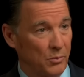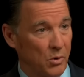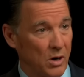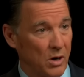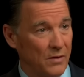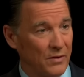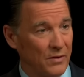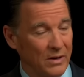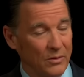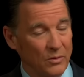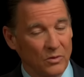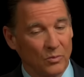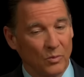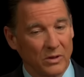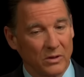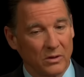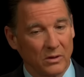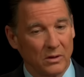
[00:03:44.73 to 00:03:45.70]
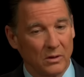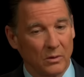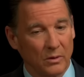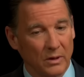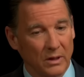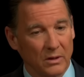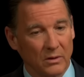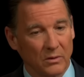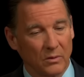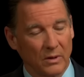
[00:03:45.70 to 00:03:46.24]
Part of it is
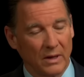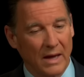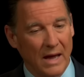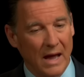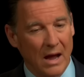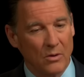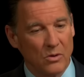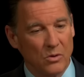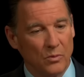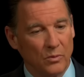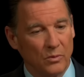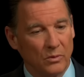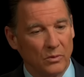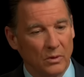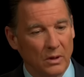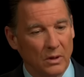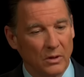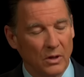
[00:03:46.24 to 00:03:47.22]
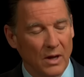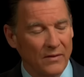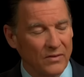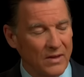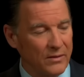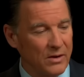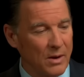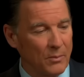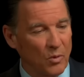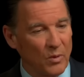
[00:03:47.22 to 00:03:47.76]
is how you have
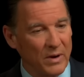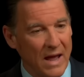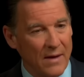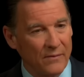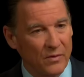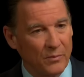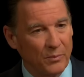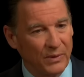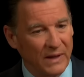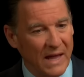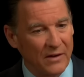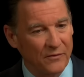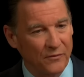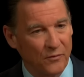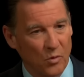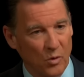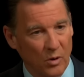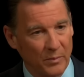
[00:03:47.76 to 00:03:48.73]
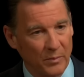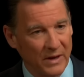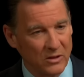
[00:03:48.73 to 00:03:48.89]
to, number one, have a platform.